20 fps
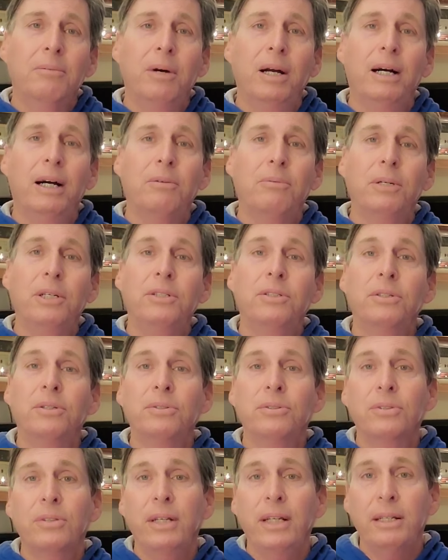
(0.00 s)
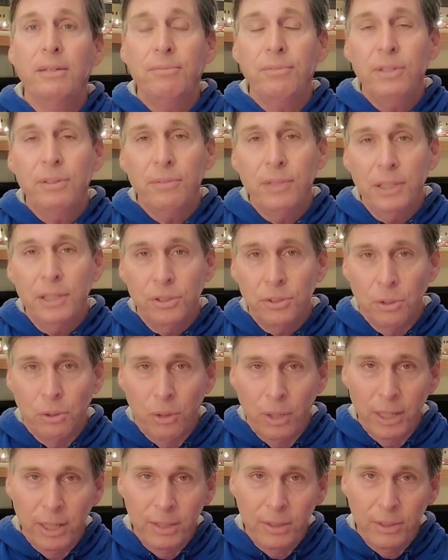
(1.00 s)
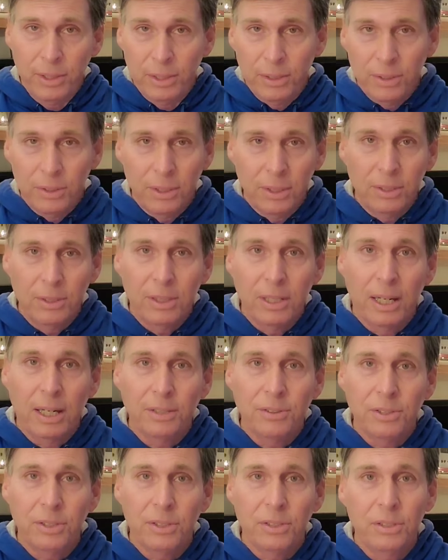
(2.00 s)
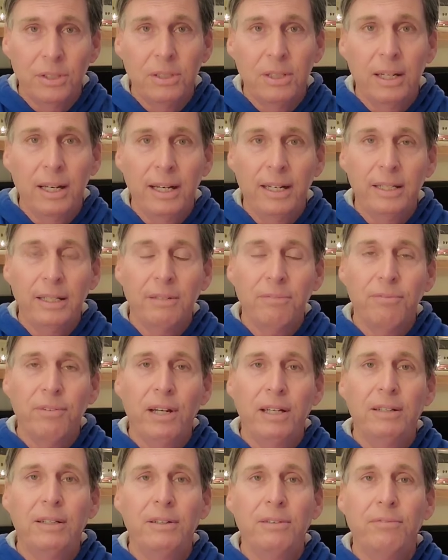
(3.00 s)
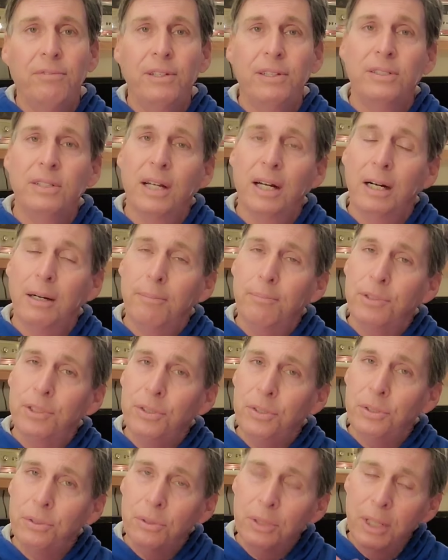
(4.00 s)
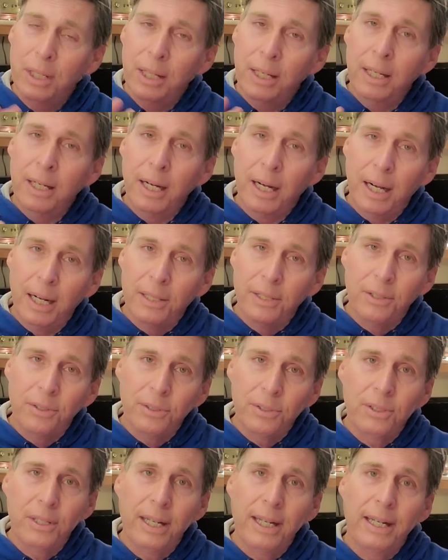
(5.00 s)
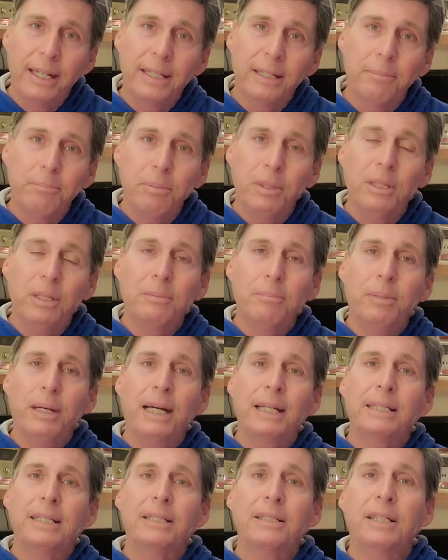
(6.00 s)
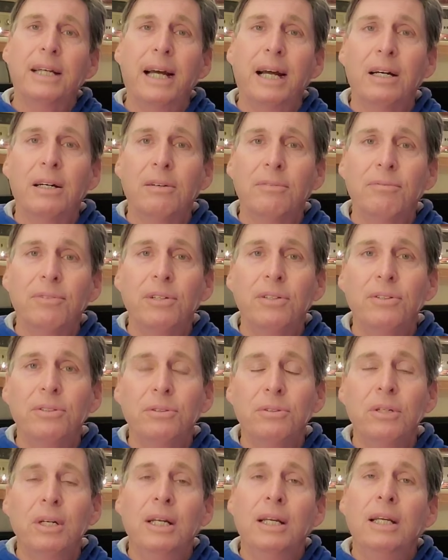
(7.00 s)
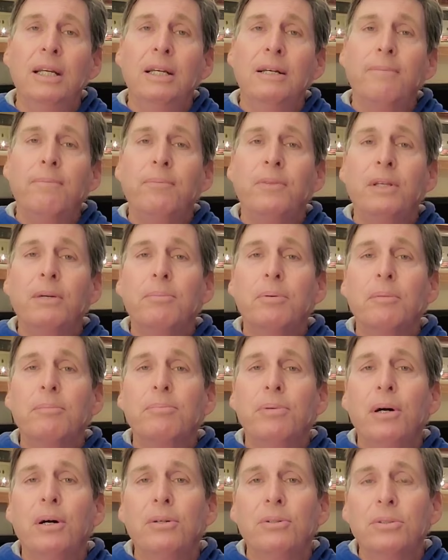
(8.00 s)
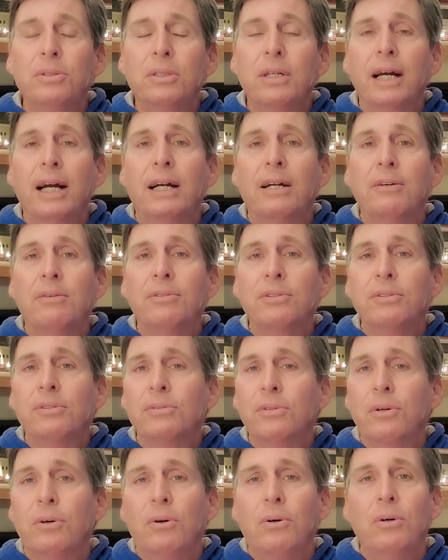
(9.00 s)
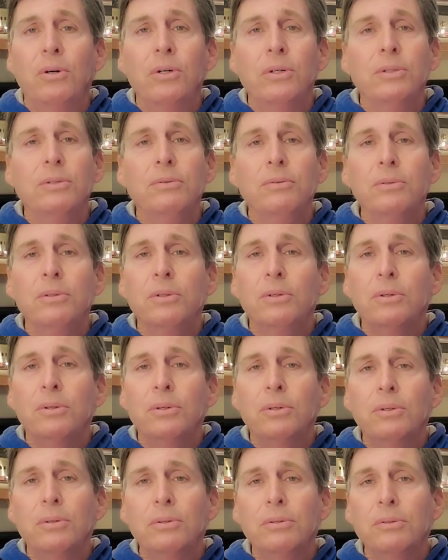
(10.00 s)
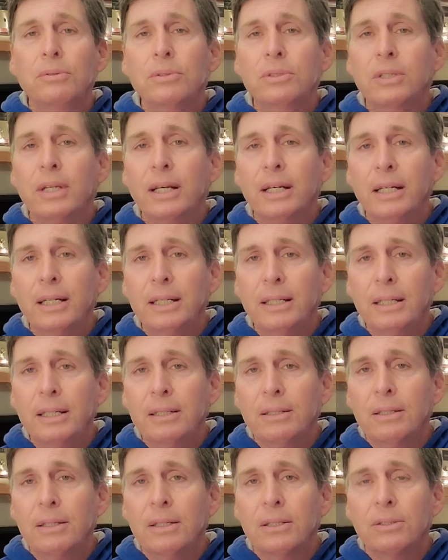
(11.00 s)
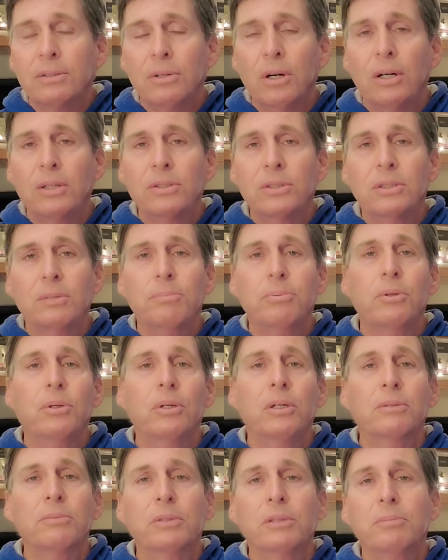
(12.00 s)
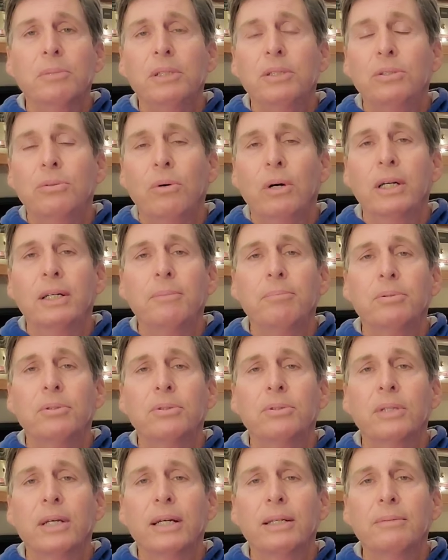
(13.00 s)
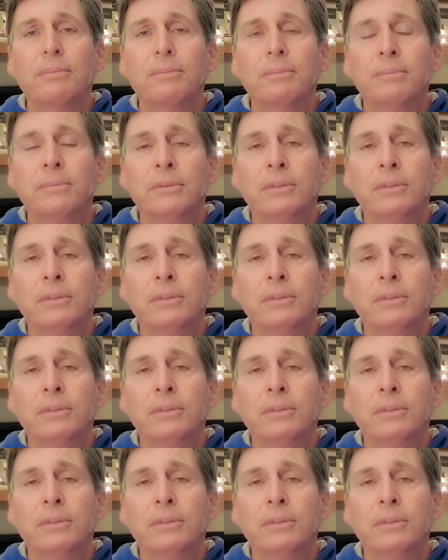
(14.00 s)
Well, we shall see if you've enjoyed this discussion today and if it's helped you understand a bit about the tariff issue, the proposed tariffs on say, across the board would be 20%